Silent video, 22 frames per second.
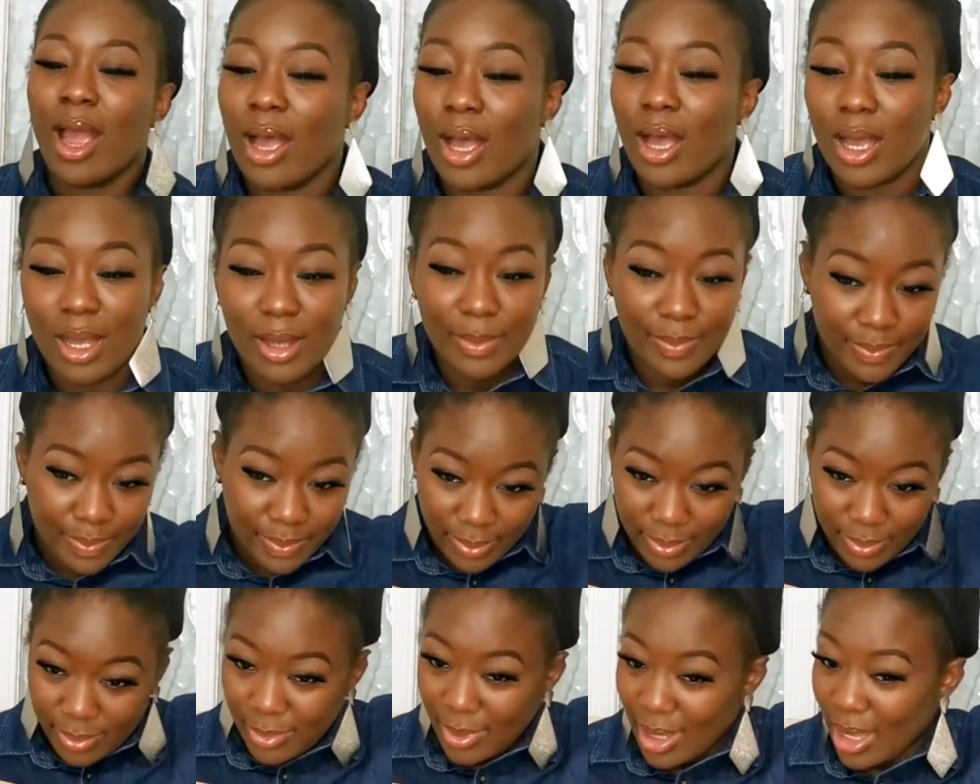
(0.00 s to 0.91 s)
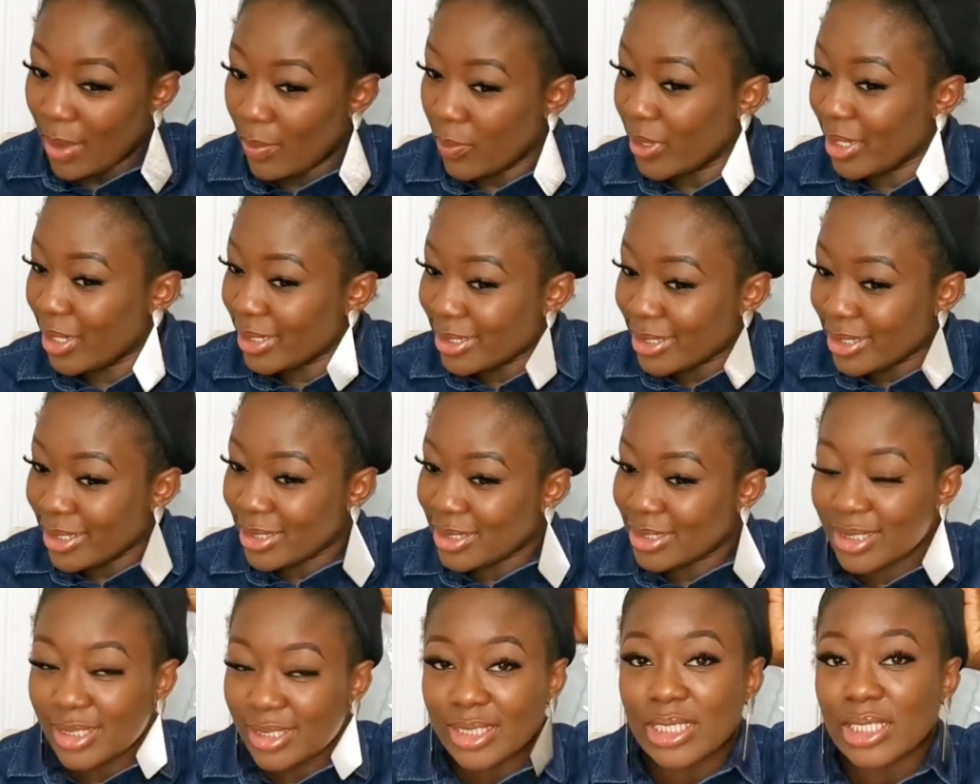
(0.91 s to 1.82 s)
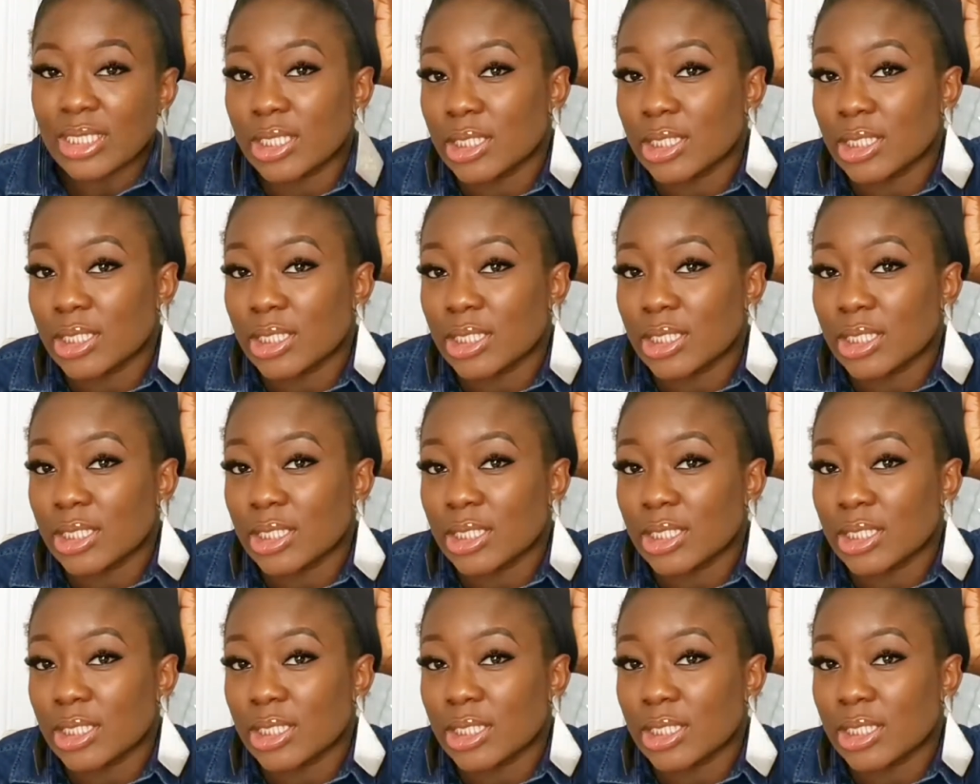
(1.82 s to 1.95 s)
I'm wearing this